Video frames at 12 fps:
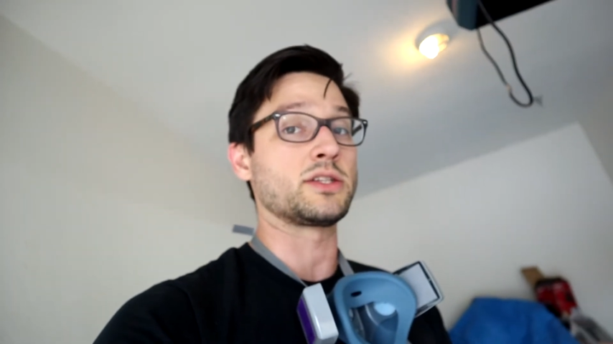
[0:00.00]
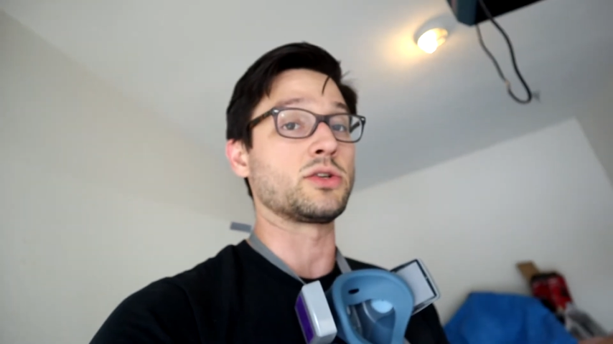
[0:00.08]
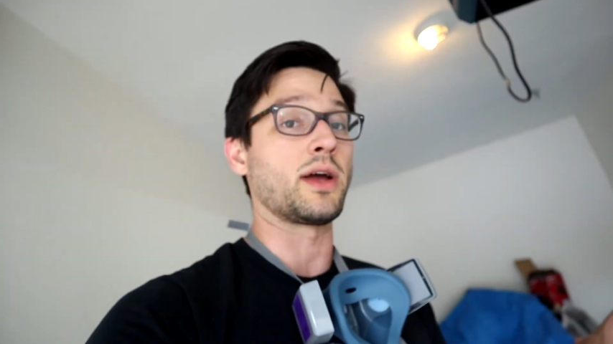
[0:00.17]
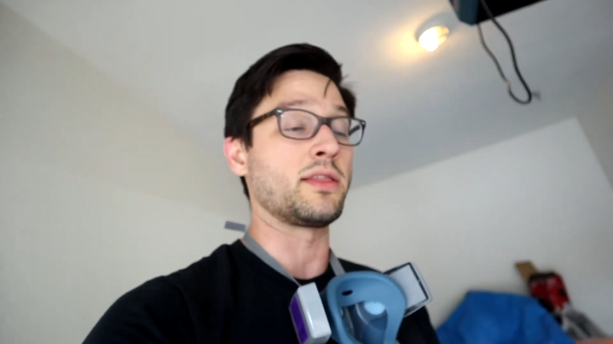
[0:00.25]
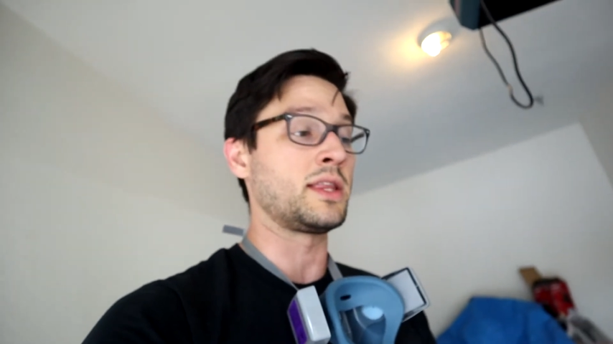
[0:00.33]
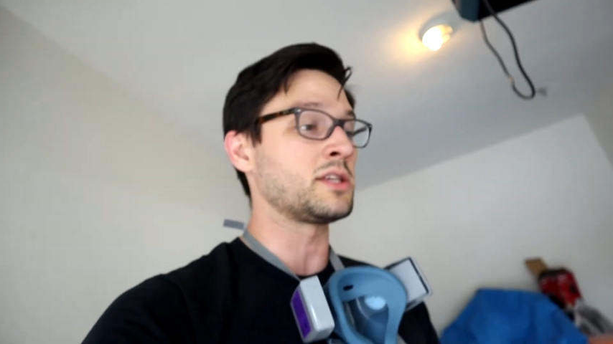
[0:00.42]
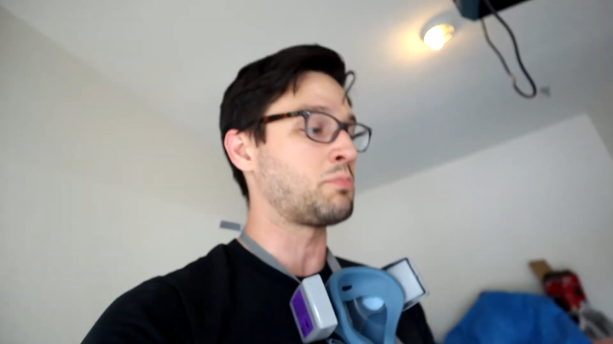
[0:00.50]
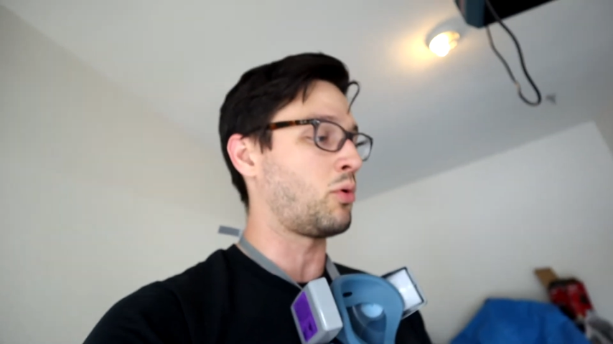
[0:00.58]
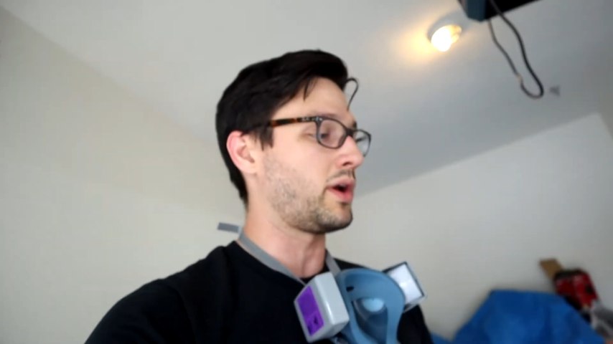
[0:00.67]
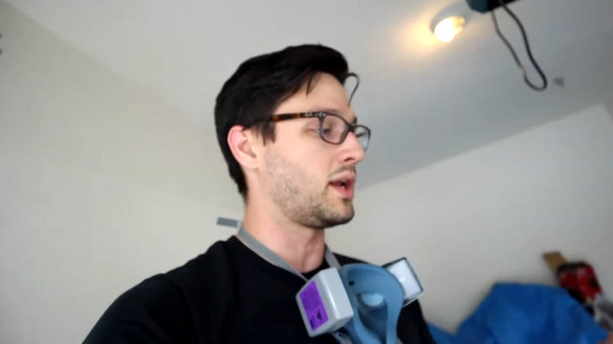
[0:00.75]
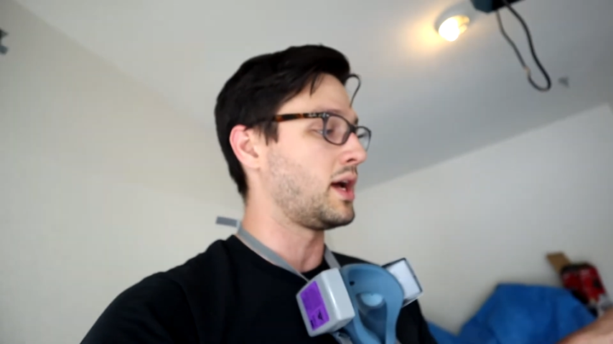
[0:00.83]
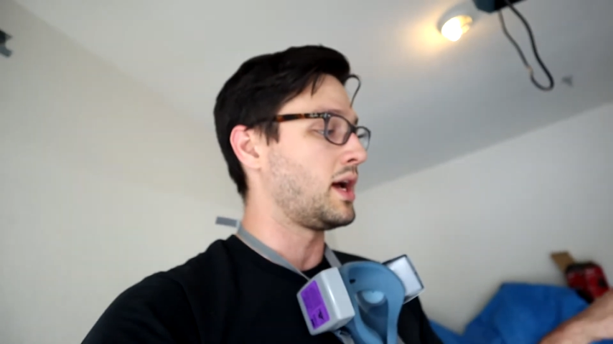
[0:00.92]
So at this
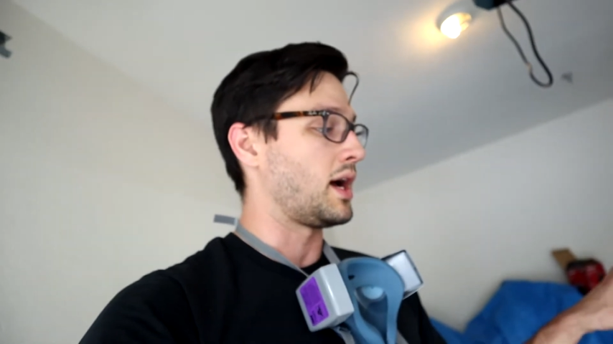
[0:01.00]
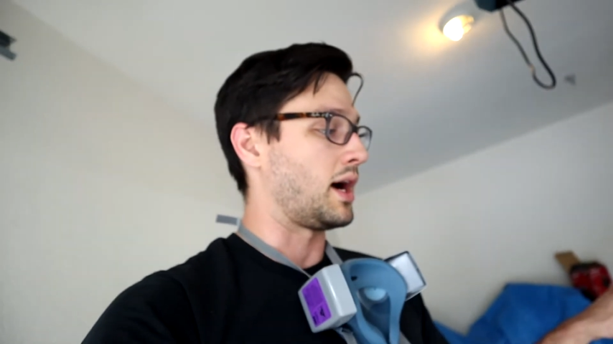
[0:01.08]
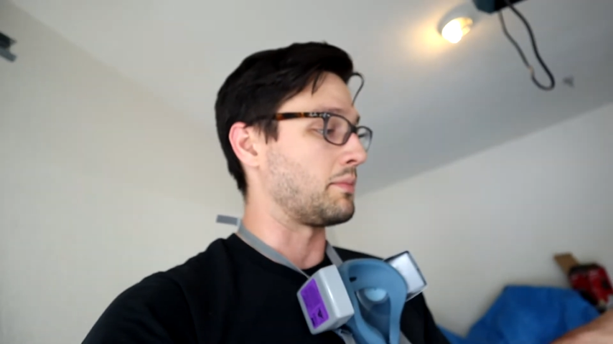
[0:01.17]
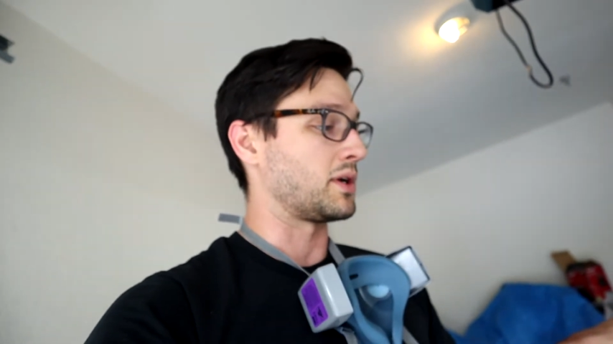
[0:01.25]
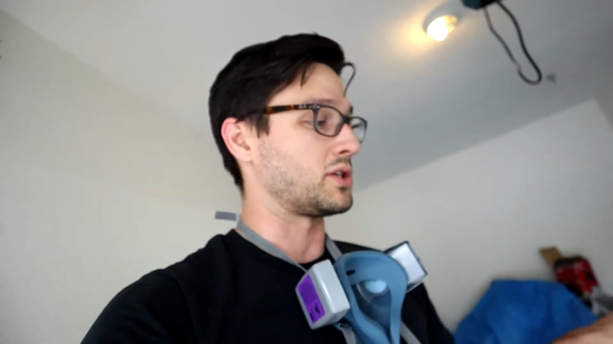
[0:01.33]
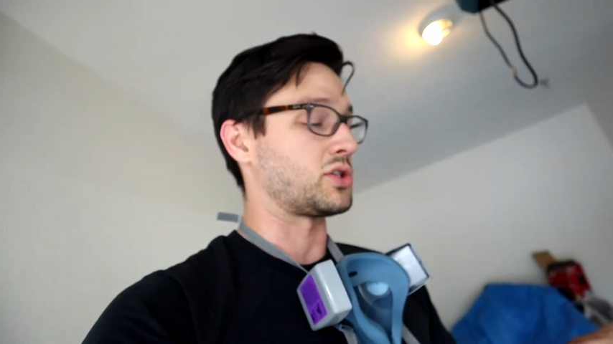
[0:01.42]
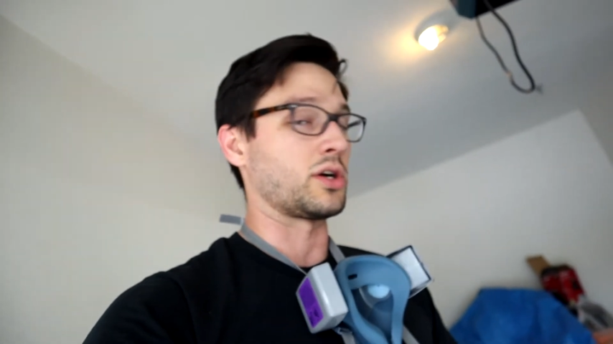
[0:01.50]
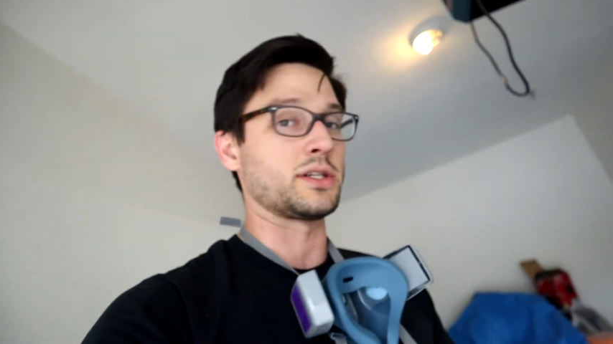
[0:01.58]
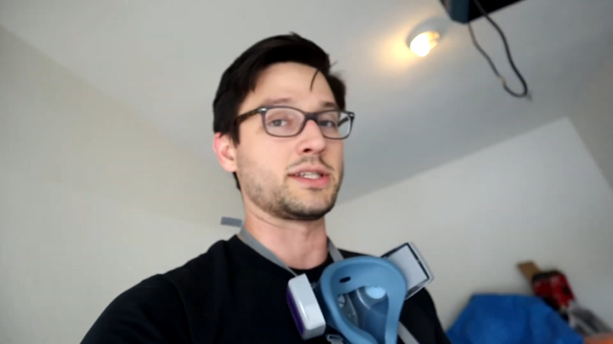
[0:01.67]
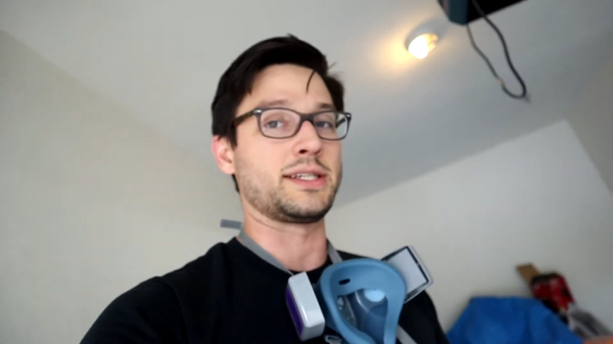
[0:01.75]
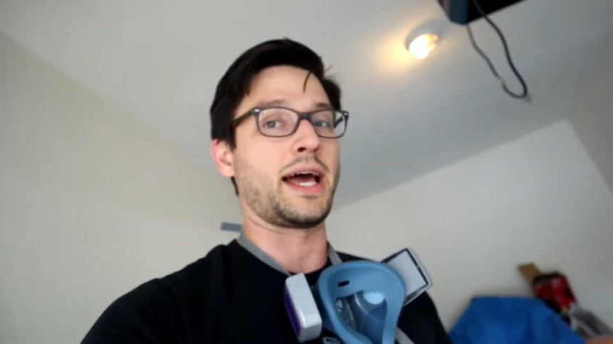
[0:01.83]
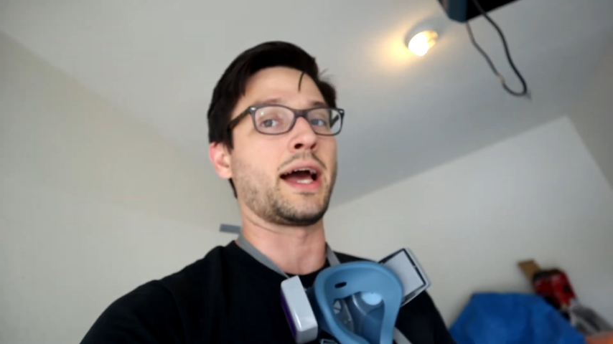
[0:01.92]
point, I'm gonna start
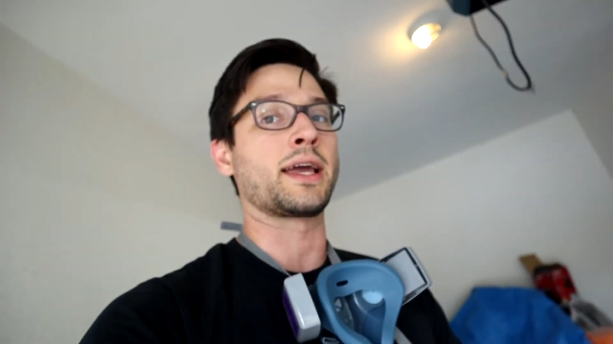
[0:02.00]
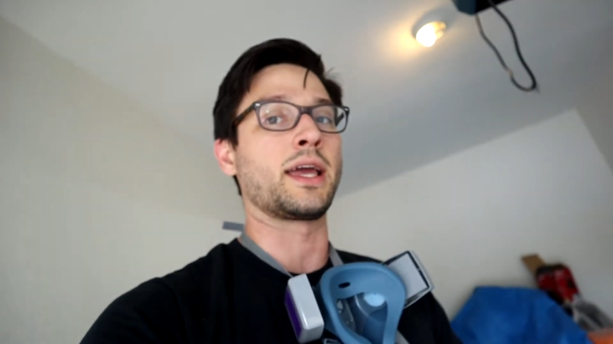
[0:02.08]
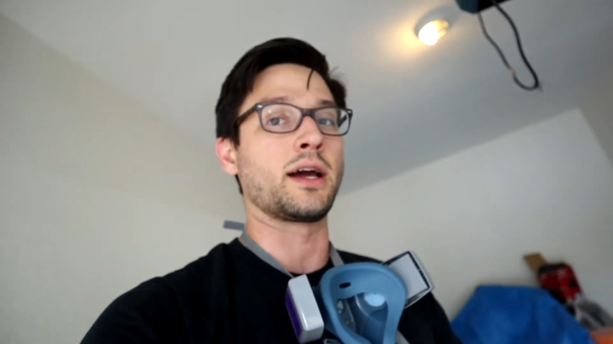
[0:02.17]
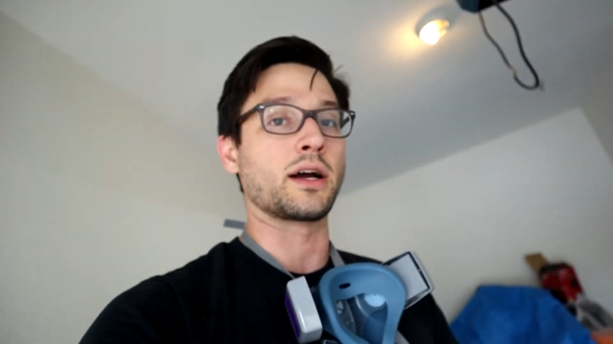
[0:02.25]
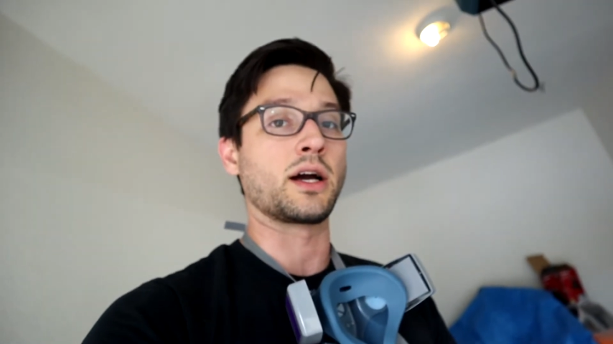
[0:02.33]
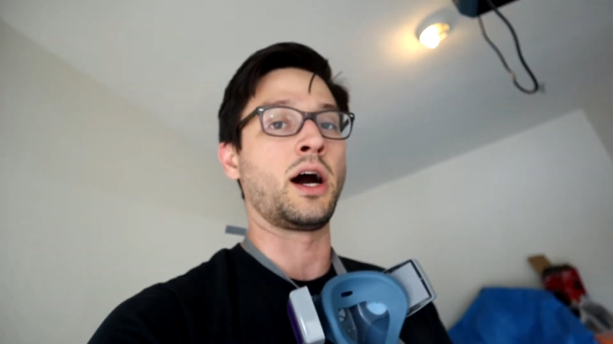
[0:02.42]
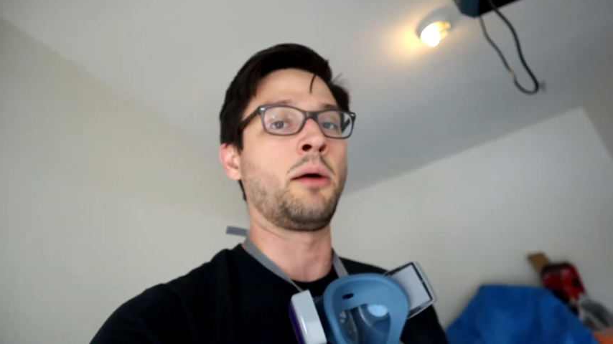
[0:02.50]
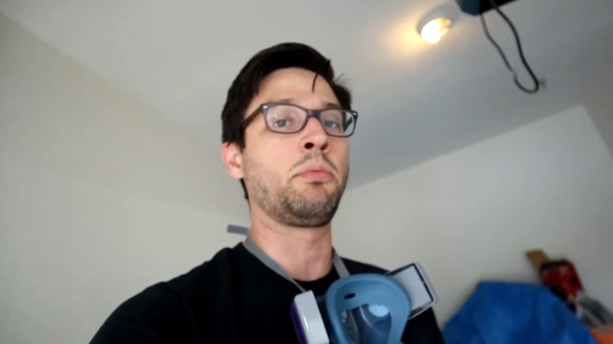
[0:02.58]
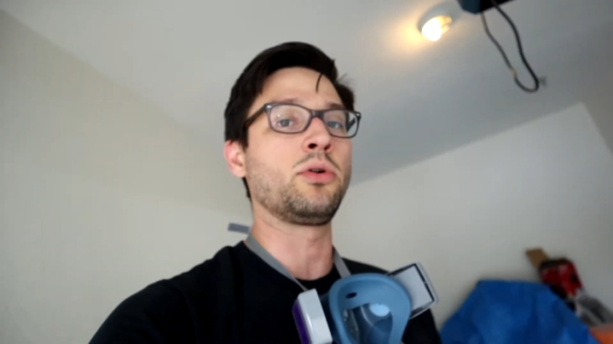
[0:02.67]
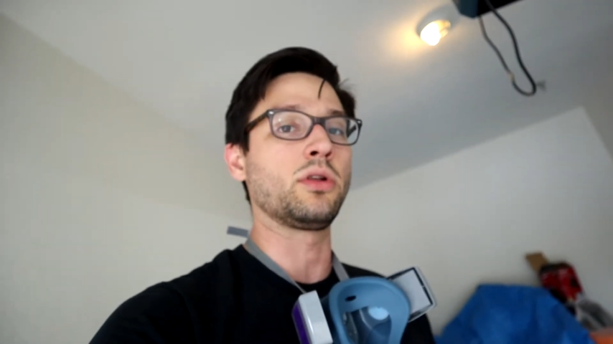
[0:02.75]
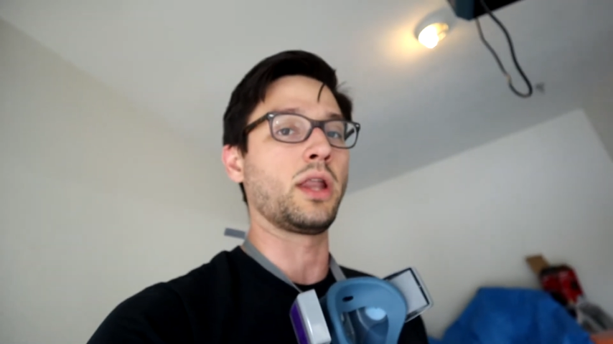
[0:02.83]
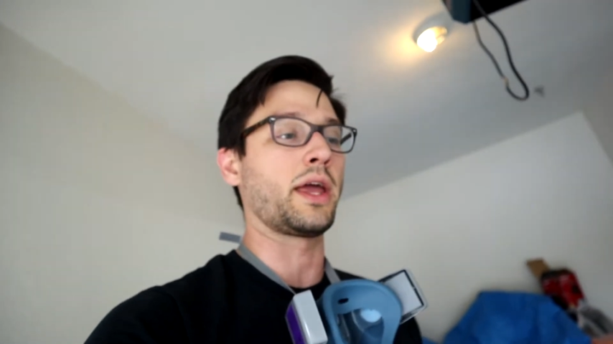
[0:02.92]
stacking a
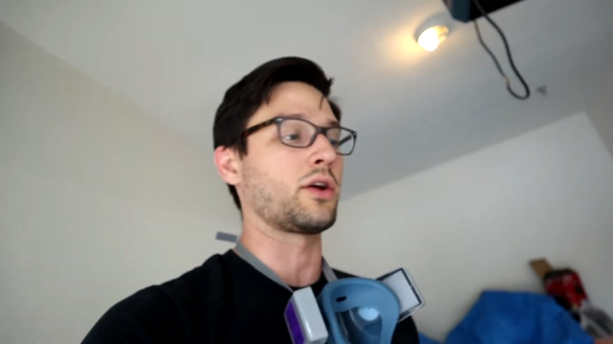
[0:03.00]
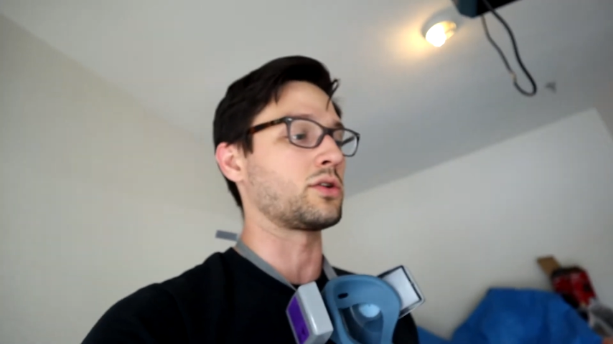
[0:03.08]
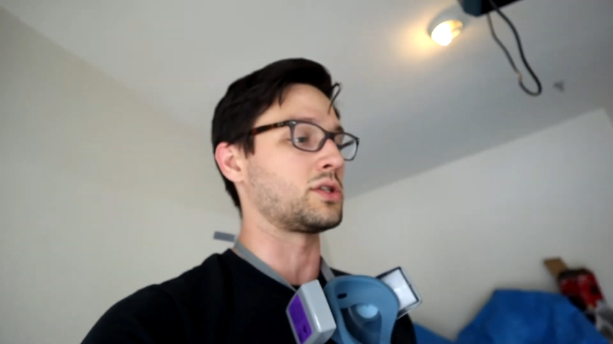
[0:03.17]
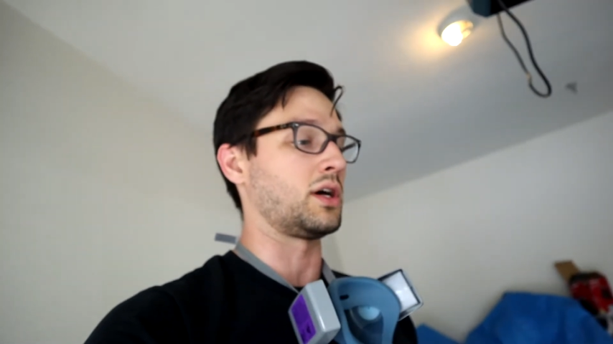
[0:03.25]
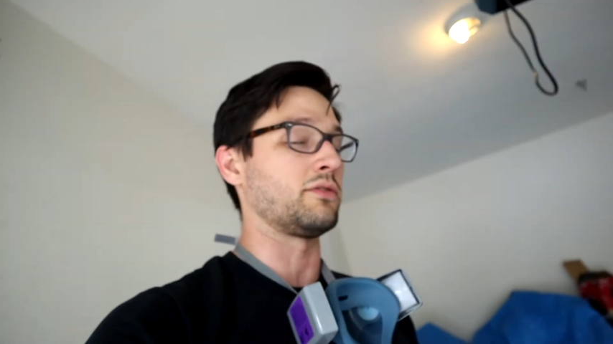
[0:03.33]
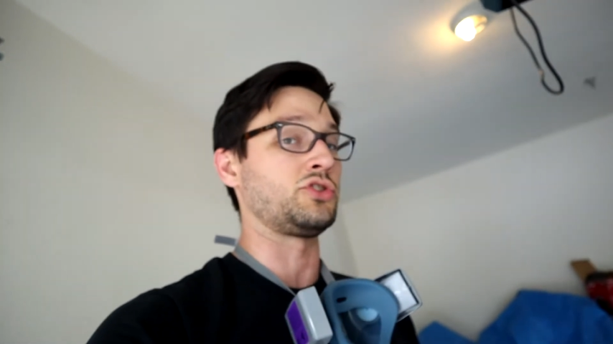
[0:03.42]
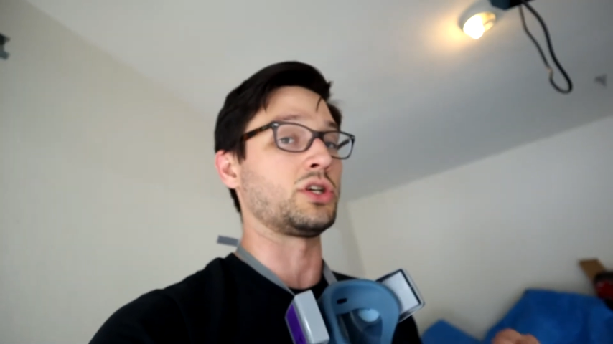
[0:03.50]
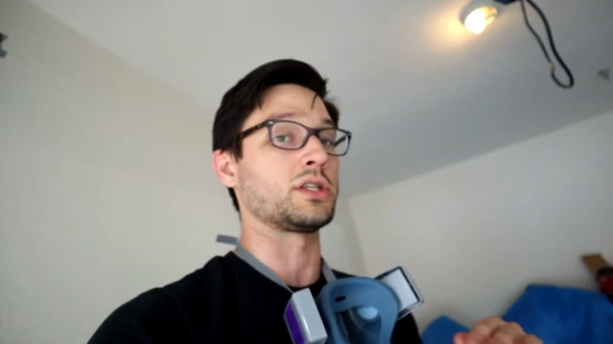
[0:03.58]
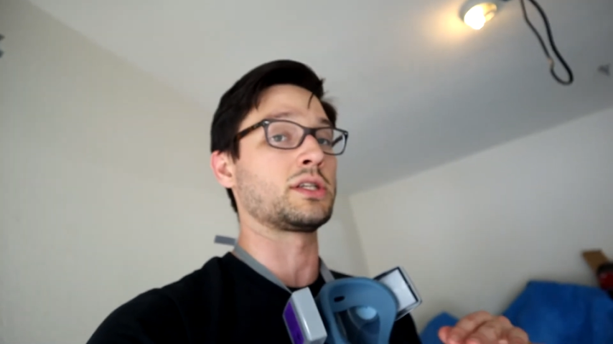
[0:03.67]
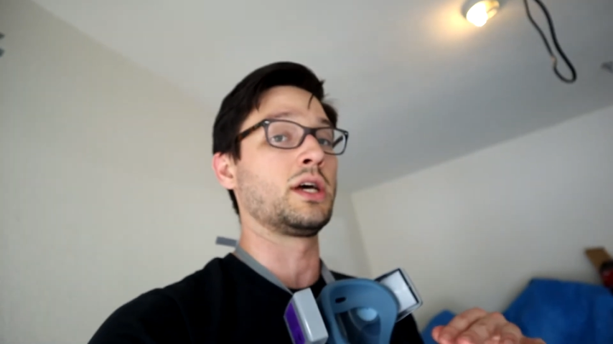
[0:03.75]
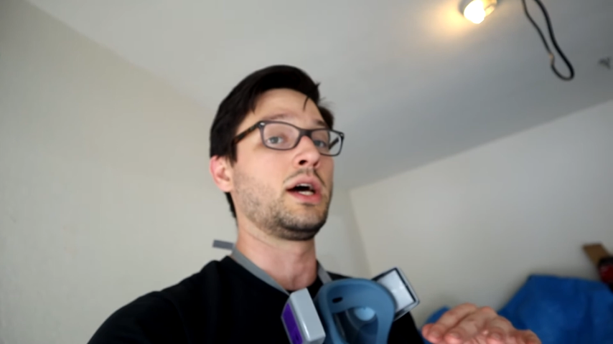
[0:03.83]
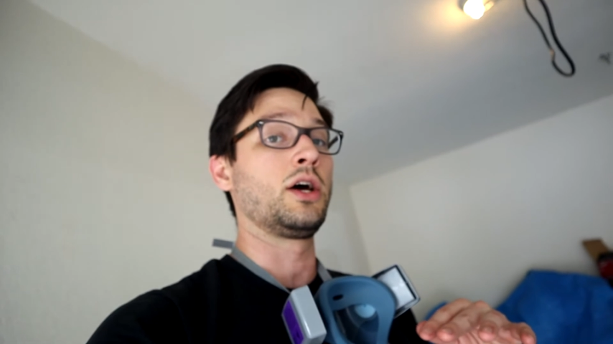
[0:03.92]
couple layers of just